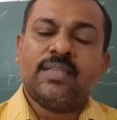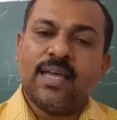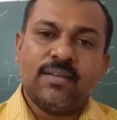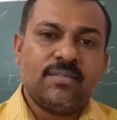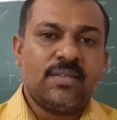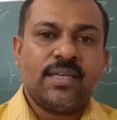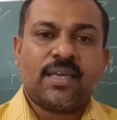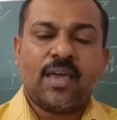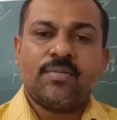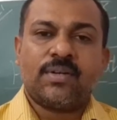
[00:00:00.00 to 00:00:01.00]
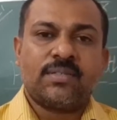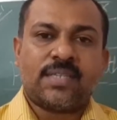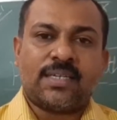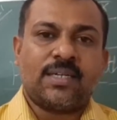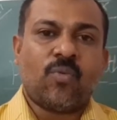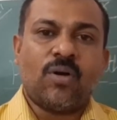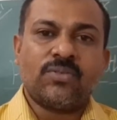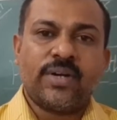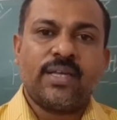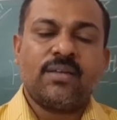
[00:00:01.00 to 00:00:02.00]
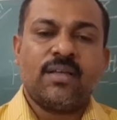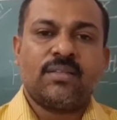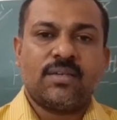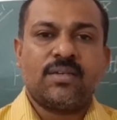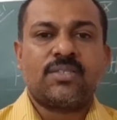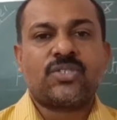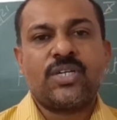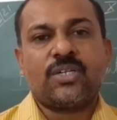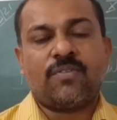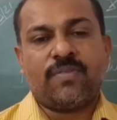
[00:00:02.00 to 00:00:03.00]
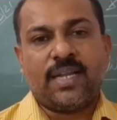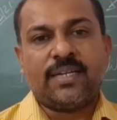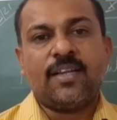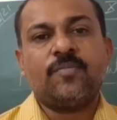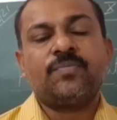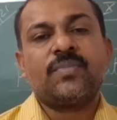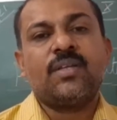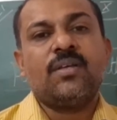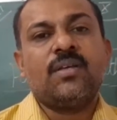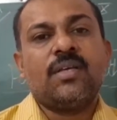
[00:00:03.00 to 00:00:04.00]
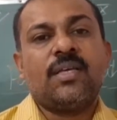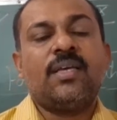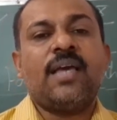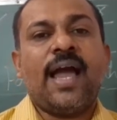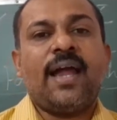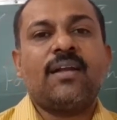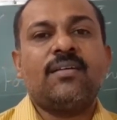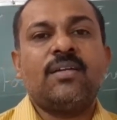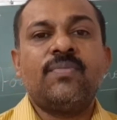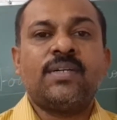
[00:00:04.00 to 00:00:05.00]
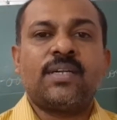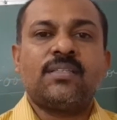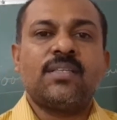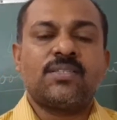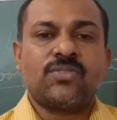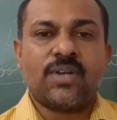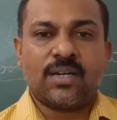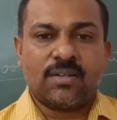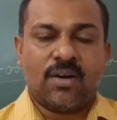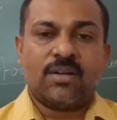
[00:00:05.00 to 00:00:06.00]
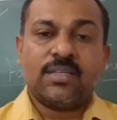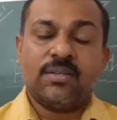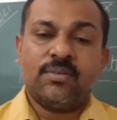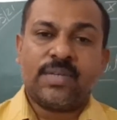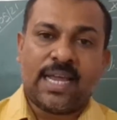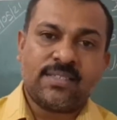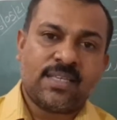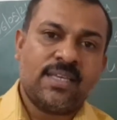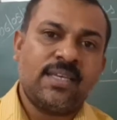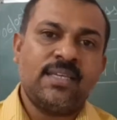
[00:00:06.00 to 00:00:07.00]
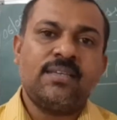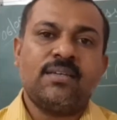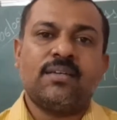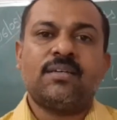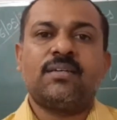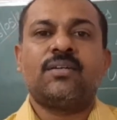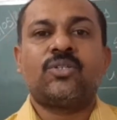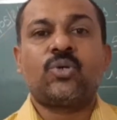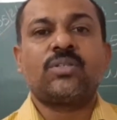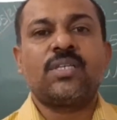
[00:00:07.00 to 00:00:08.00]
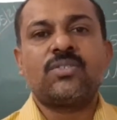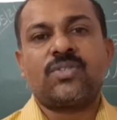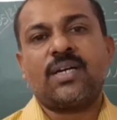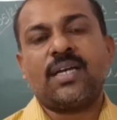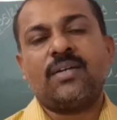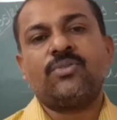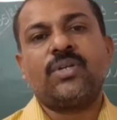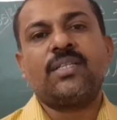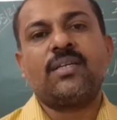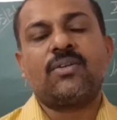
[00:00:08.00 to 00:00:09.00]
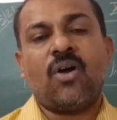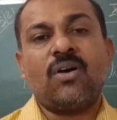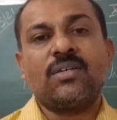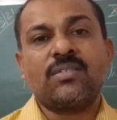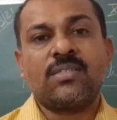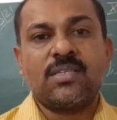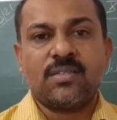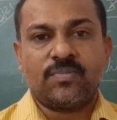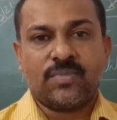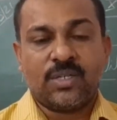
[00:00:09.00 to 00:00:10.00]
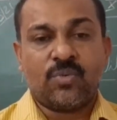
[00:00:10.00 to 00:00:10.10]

Then he started wandering in the street of London. He had invented this drug, or we can say he took this drug during the wrong season.